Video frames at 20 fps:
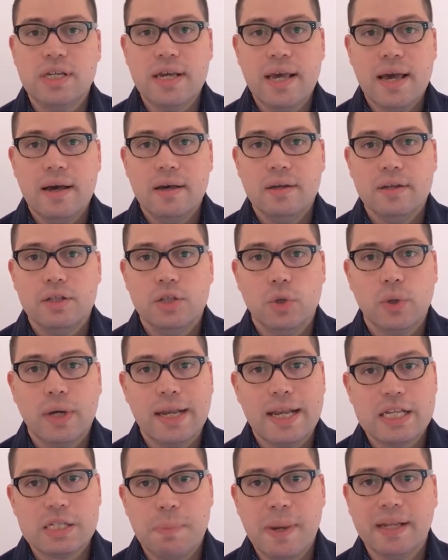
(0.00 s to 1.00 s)
Zia, you
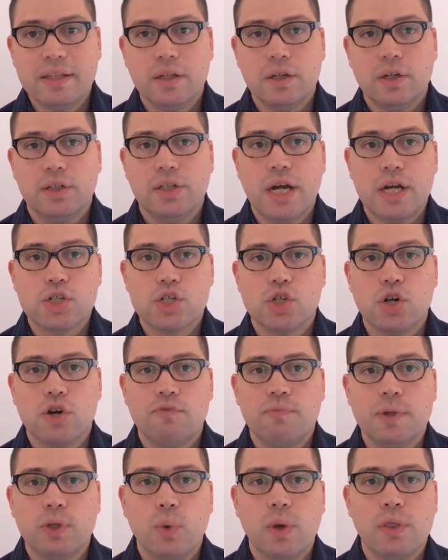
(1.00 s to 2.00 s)
can expect a reduction
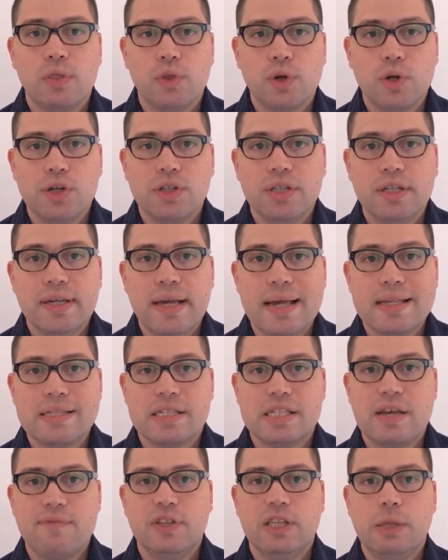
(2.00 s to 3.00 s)
of between thirty
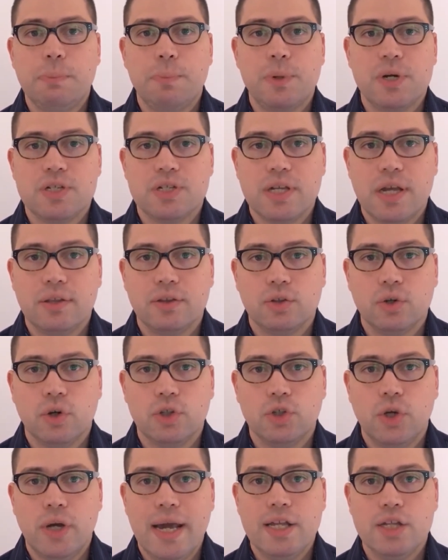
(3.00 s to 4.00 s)
and seventy percent
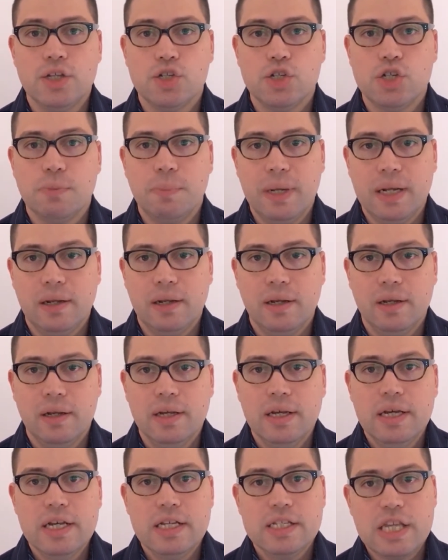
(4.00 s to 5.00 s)
on your energy bill,
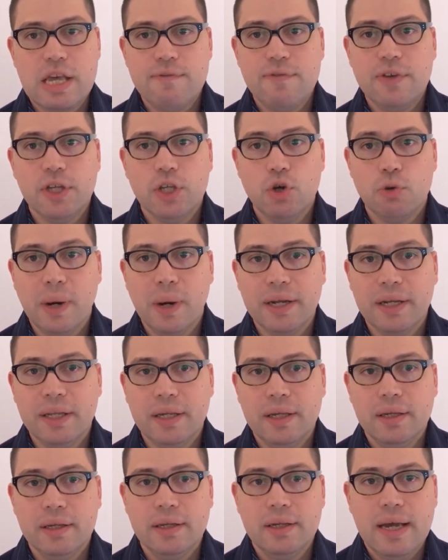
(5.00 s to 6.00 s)
saving you money
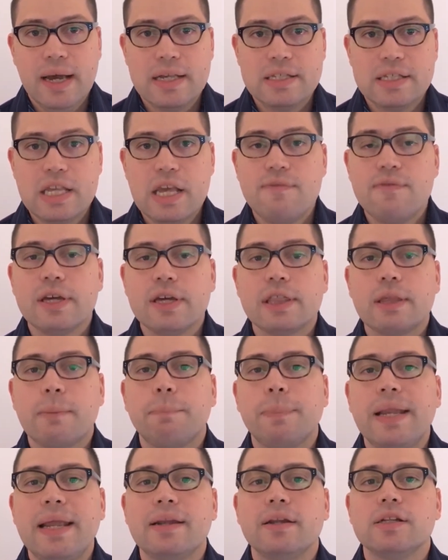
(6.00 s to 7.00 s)
and saving the
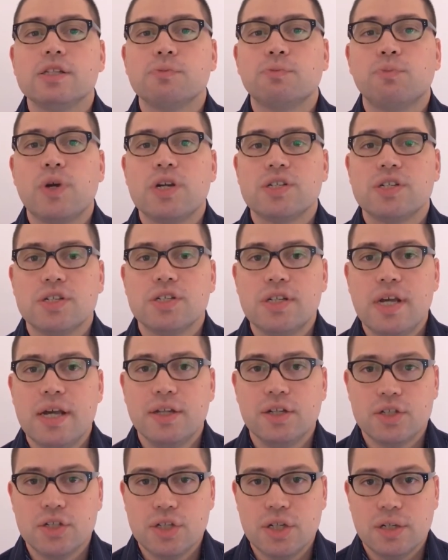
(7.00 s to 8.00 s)
planet's precious
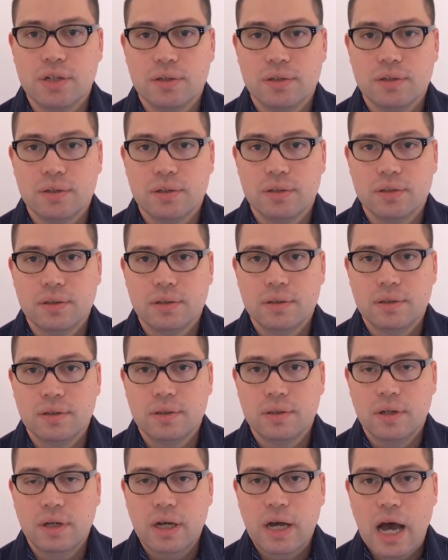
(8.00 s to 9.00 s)
energy.
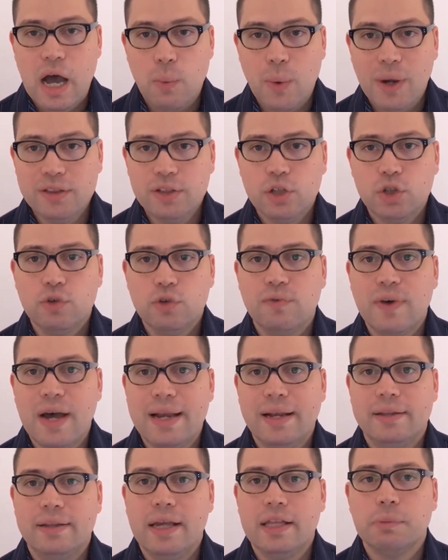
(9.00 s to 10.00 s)
I wanted to
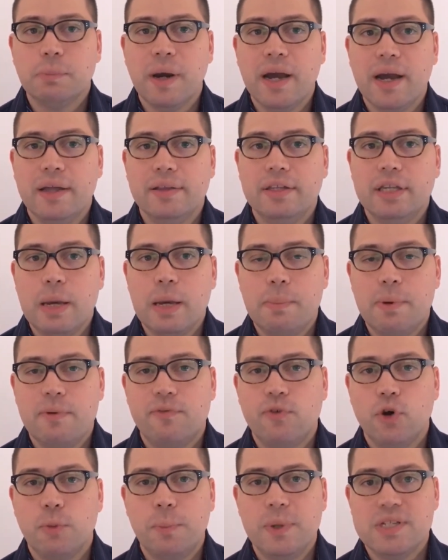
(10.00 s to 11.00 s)
validate my idea
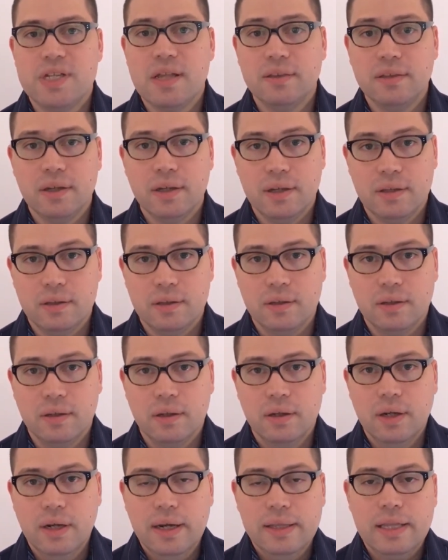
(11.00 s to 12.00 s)
before presenting it,
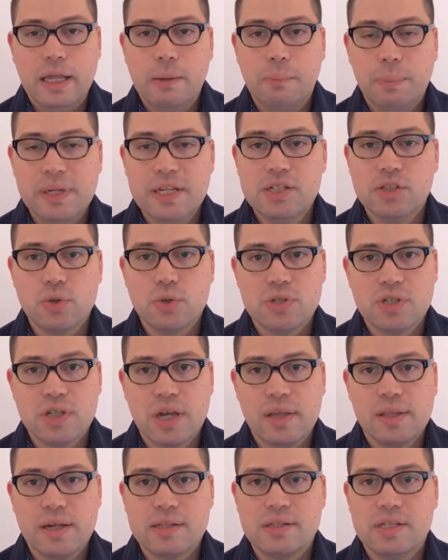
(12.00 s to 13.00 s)
and I'm pleased to
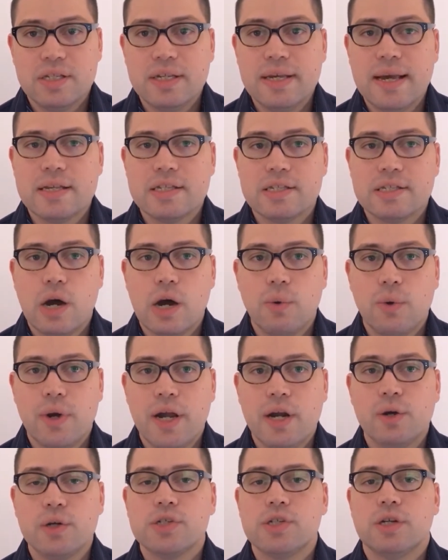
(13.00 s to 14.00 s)
say that Zia is now Aero